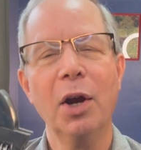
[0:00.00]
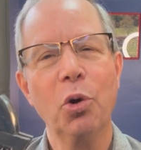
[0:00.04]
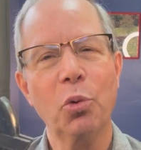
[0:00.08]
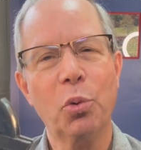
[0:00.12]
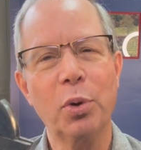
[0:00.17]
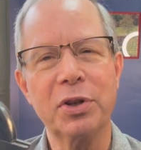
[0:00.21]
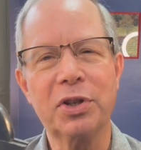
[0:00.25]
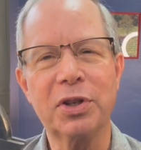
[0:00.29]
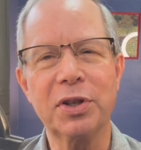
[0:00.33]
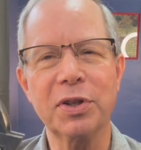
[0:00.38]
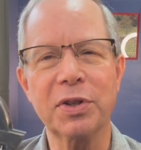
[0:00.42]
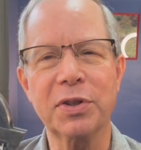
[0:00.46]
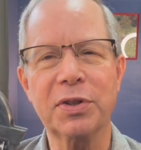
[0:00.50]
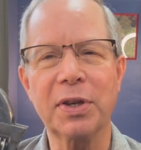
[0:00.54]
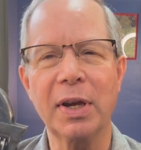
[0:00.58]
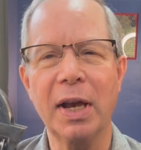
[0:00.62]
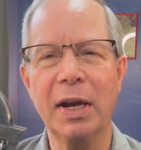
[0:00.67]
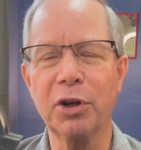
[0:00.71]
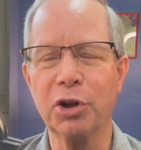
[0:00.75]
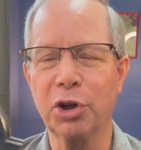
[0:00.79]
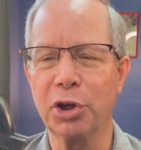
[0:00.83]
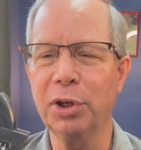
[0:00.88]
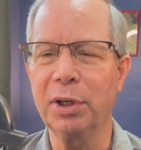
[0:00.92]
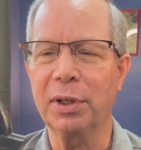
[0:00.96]
which is
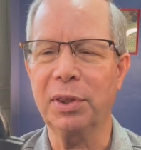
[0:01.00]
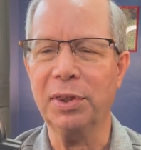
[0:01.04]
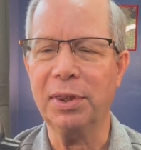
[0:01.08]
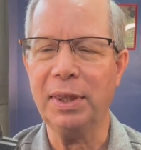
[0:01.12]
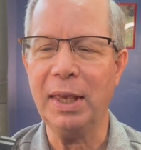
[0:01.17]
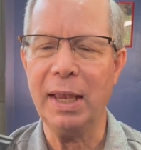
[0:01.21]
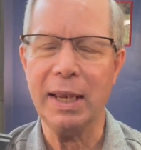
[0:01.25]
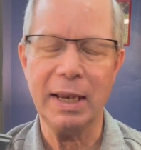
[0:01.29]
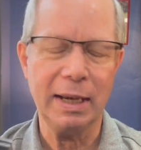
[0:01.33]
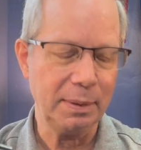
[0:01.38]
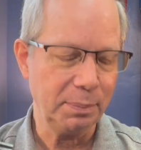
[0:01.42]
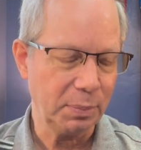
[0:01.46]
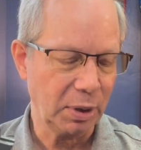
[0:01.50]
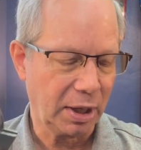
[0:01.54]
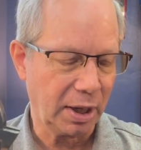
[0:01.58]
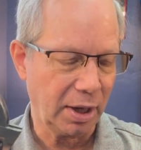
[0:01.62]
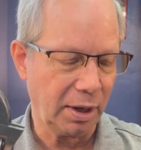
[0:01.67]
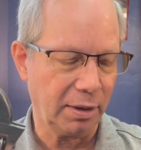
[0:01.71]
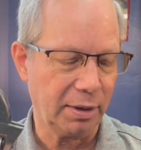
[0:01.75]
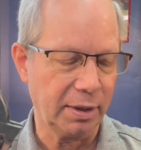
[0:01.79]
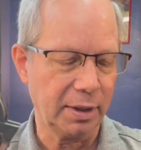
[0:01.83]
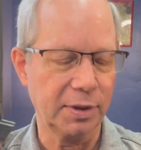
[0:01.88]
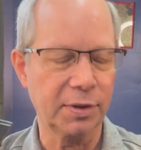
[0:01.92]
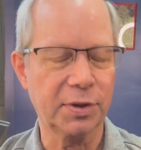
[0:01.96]
a good thing
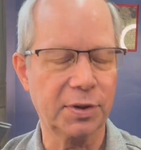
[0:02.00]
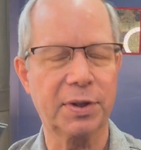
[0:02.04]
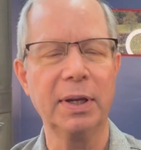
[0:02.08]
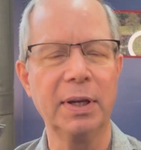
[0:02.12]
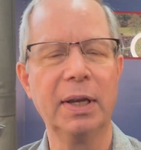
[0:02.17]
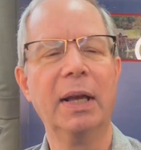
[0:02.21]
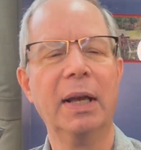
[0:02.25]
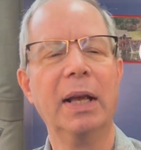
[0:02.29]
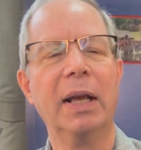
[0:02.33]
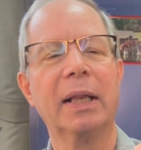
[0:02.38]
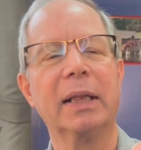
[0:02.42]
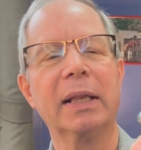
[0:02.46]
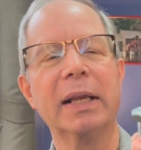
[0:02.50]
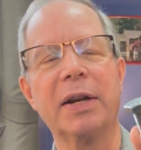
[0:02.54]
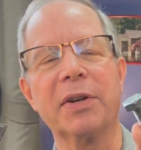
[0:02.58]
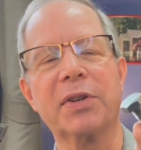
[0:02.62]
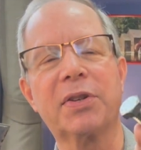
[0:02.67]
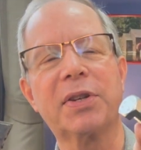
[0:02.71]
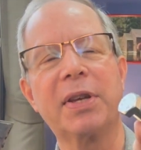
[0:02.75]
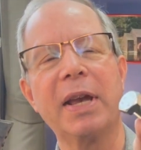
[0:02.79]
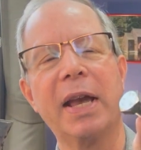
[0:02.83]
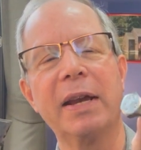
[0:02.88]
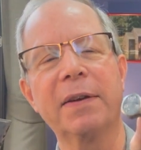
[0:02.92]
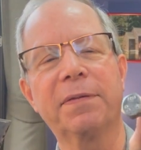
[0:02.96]
because let's
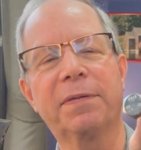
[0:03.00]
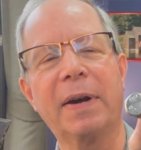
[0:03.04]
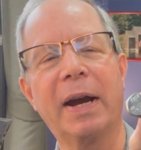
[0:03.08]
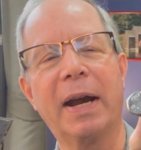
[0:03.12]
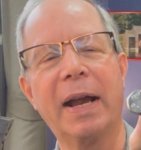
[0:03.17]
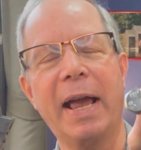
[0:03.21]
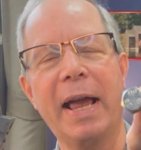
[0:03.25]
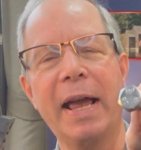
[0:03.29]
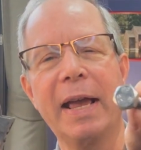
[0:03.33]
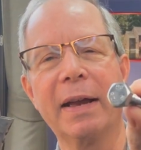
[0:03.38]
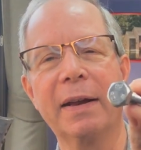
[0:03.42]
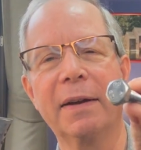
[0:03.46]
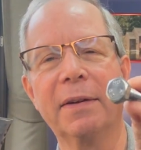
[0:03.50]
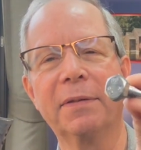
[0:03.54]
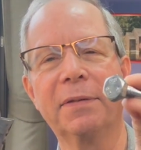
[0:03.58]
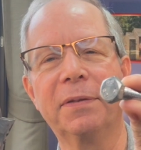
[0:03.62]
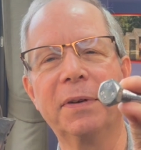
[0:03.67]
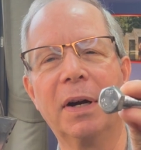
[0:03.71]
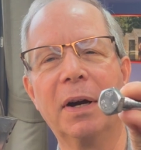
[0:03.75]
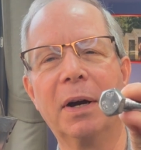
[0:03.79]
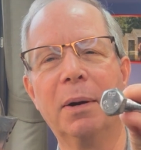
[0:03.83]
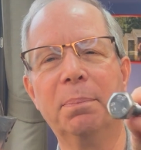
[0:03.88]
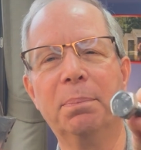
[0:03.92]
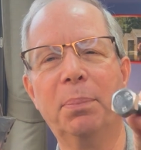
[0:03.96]
say if I have
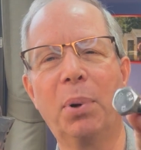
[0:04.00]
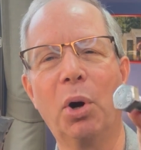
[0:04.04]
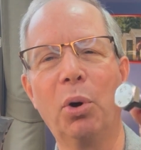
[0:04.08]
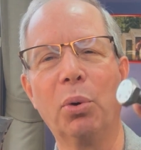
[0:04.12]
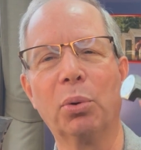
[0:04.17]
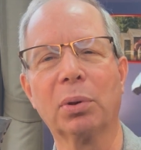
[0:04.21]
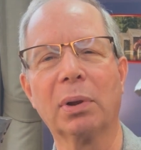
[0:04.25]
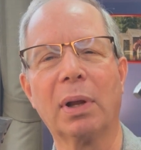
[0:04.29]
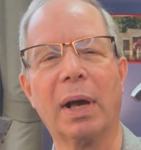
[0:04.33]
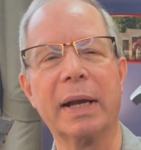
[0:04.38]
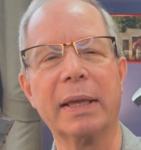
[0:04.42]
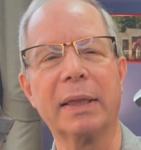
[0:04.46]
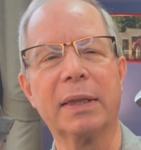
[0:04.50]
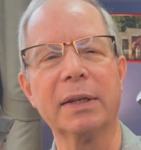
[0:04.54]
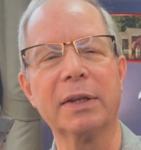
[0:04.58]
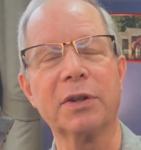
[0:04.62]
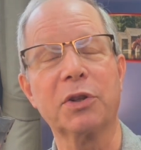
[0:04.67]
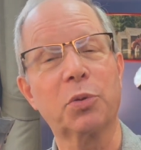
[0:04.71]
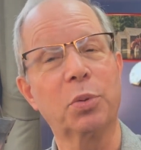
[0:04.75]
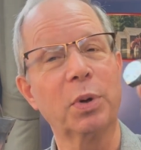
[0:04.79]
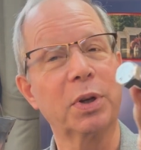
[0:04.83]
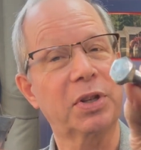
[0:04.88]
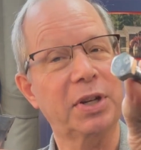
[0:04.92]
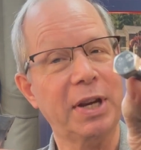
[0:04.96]
a bolt like
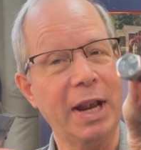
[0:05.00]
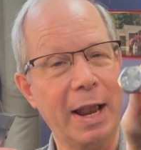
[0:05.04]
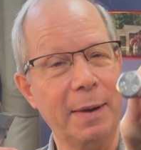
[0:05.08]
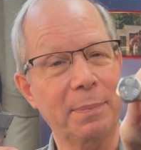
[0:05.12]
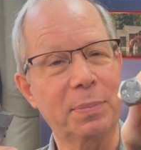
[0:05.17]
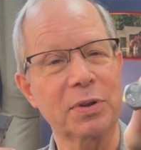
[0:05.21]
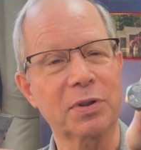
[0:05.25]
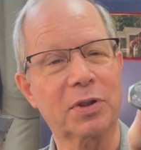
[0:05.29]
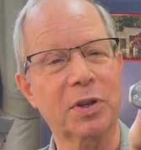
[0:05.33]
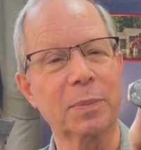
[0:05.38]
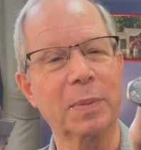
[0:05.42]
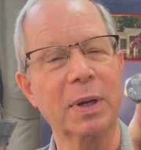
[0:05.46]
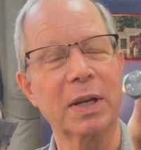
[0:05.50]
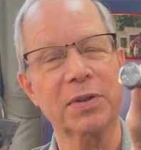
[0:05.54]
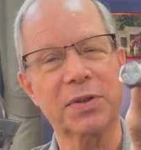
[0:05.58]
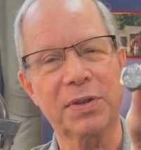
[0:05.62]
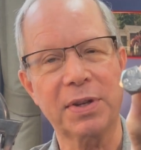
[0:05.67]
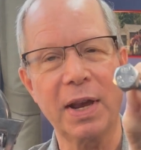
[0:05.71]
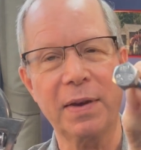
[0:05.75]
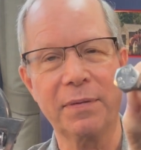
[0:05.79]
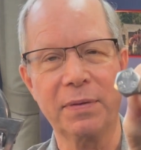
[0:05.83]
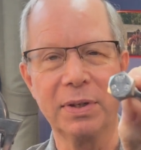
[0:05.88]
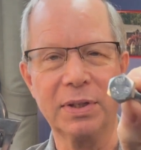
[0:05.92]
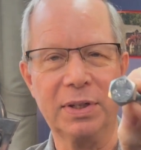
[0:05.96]
this, which happens to be a
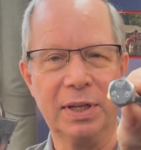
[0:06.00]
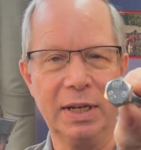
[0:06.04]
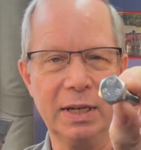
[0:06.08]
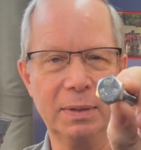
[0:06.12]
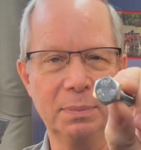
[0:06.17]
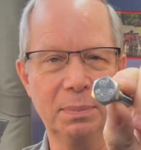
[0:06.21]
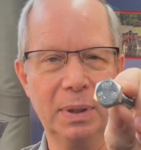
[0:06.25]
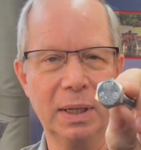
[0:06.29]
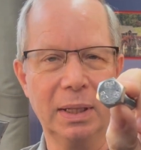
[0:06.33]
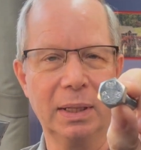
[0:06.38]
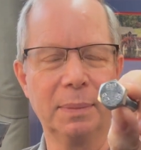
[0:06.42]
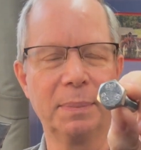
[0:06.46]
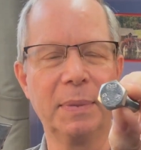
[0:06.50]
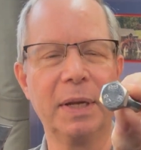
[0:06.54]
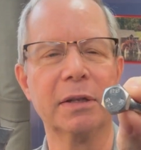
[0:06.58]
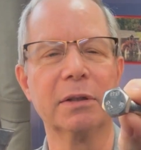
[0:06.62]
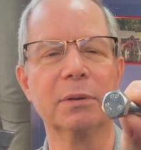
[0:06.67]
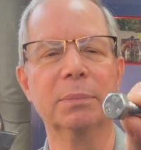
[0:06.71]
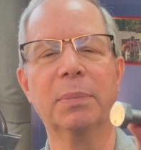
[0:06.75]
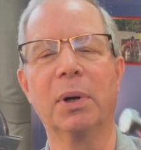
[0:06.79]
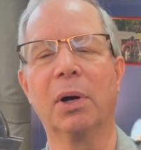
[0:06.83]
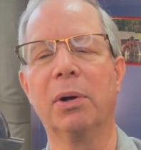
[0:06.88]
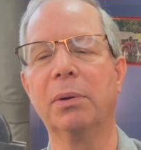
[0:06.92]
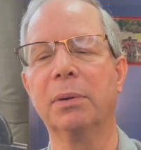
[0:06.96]
17 millimeter
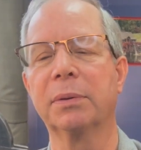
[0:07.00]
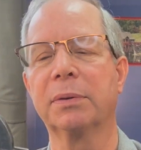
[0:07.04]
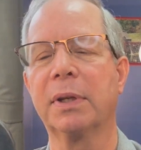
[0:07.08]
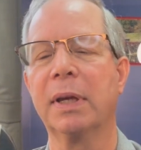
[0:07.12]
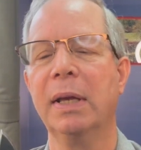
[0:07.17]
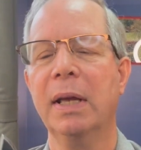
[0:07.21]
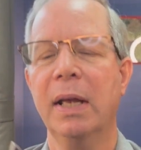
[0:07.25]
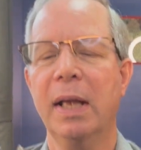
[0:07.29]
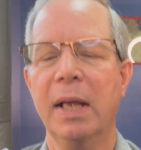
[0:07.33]
bolt,